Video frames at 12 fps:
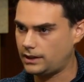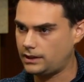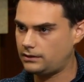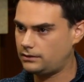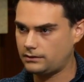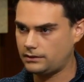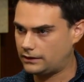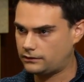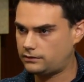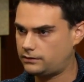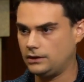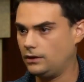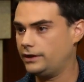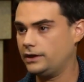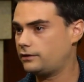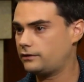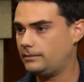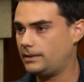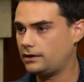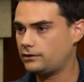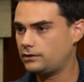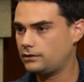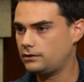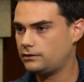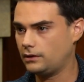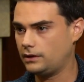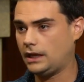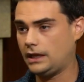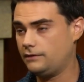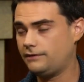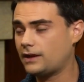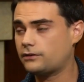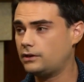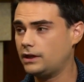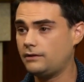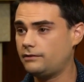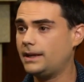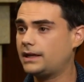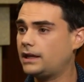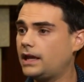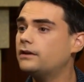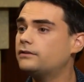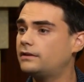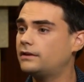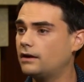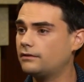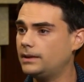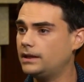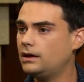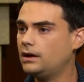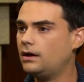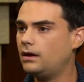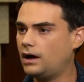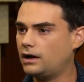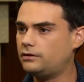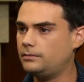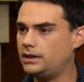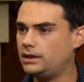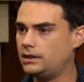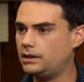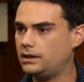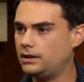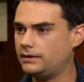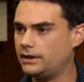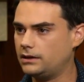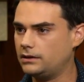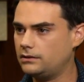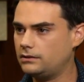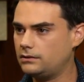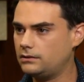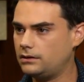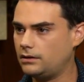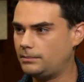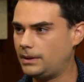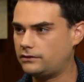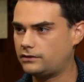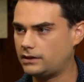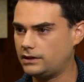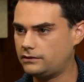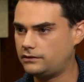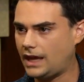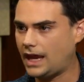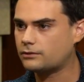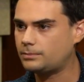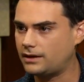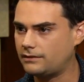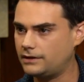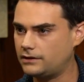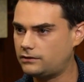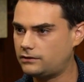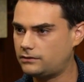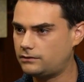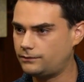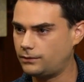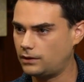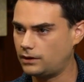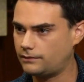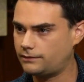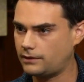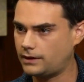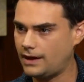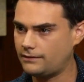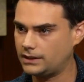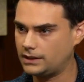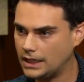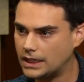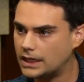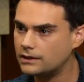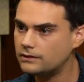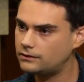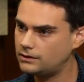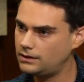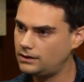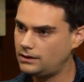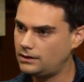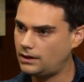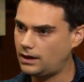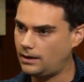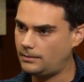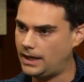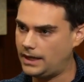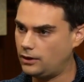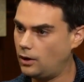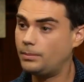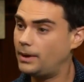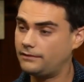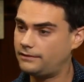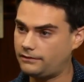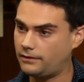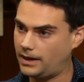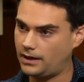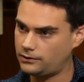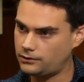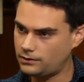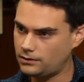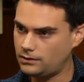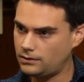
Right. That's the only interest in marriage. So, in fact, you could even make a case that the government ought to be giving, basically tax benefits for having kids, and no benefit for marriage.